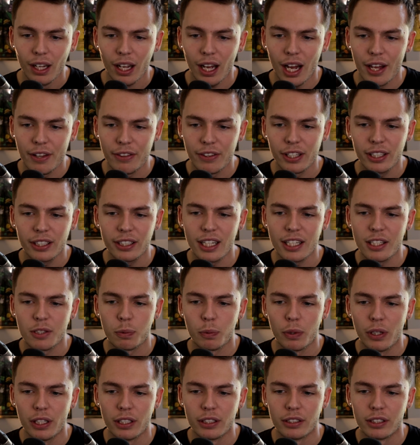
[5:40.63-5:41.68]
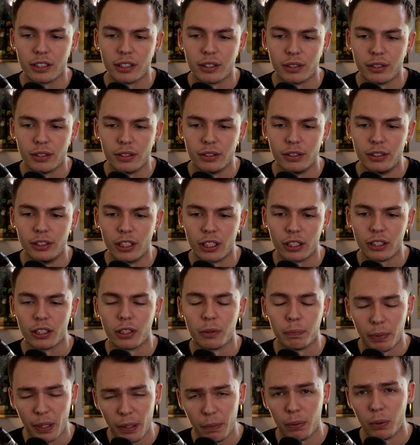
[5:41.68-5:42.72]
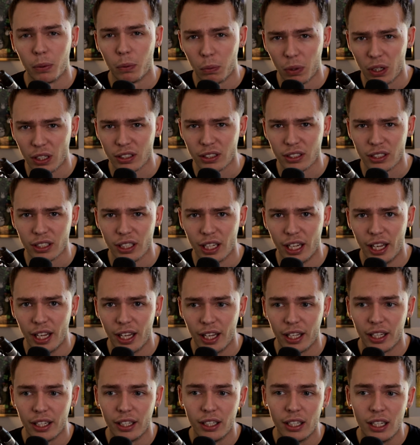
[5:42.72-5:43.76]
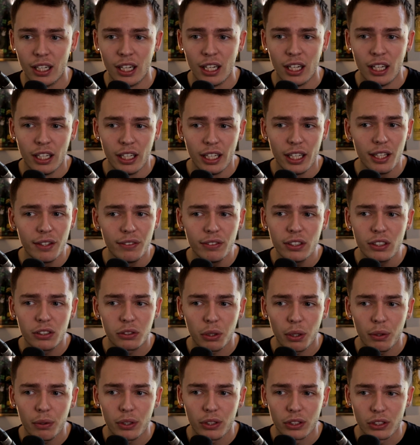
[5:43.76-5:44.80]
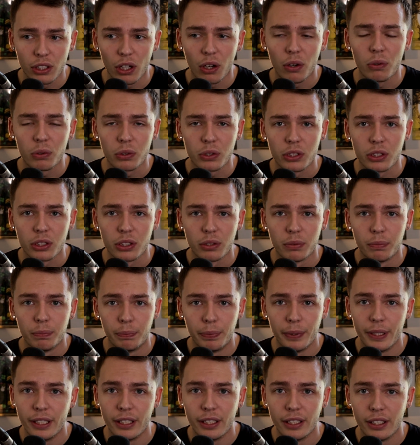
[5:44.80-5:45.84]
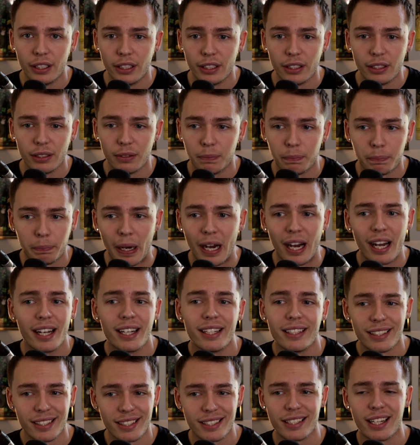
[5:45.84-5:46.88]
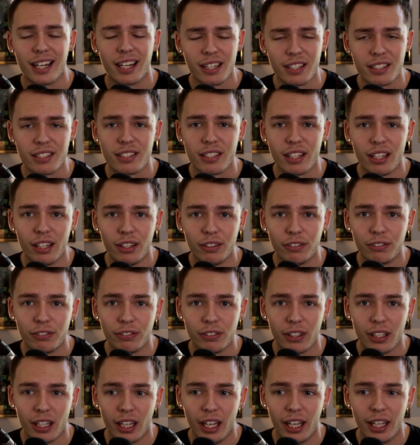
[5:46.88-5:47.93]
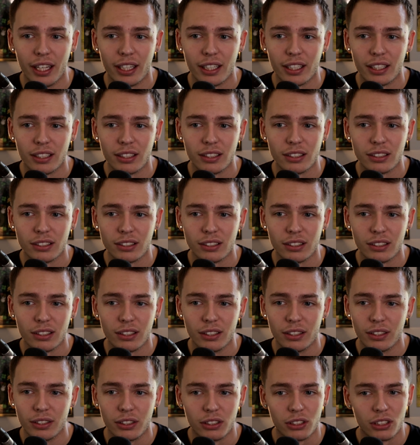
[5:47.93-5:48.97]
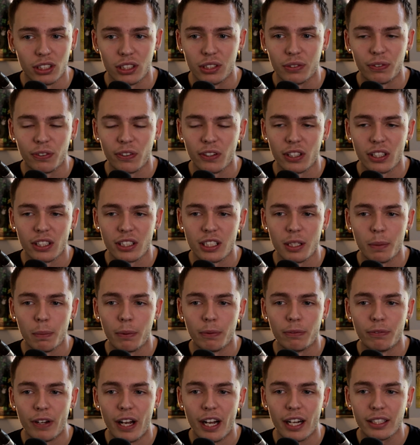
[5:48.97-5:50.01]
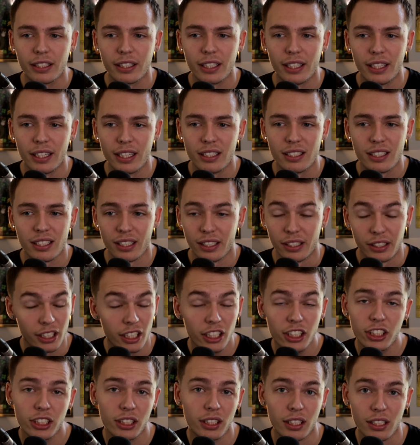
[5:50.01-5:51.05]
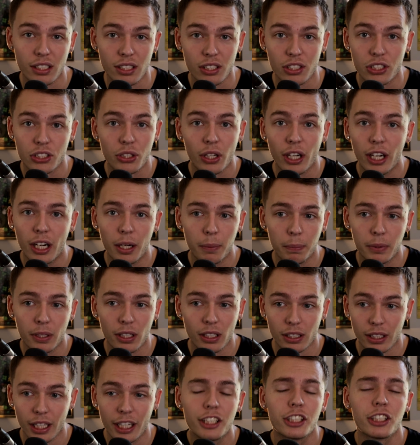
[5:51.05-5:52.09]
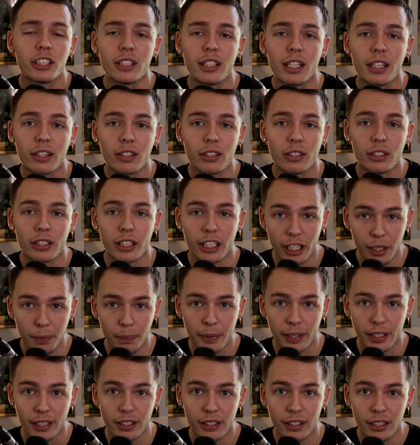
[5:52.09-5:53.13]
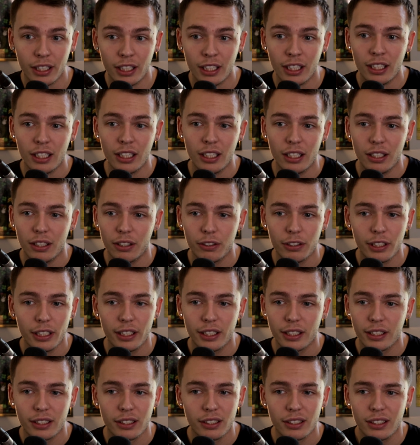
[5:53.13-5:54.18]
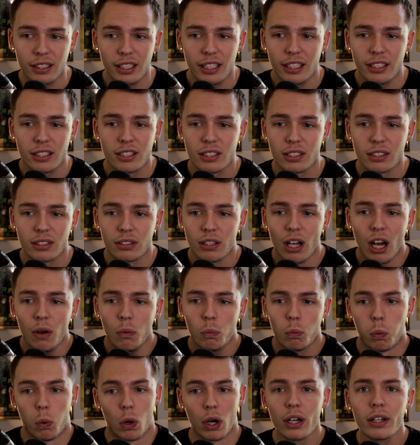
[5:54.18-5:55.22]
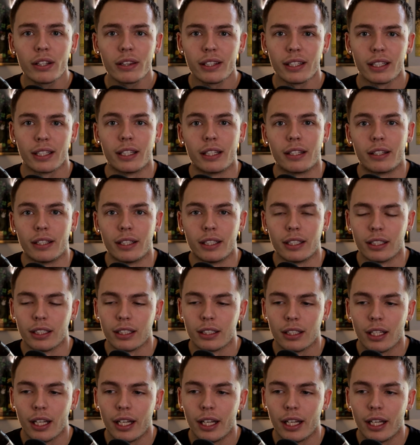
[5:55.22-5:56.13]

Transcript: I think that's what younger people want. And even grown adults be buying this kind of stuff. And just for the simple fact that it's an addiction. It's a straight up collection that they're keeping. And it's not worth anything.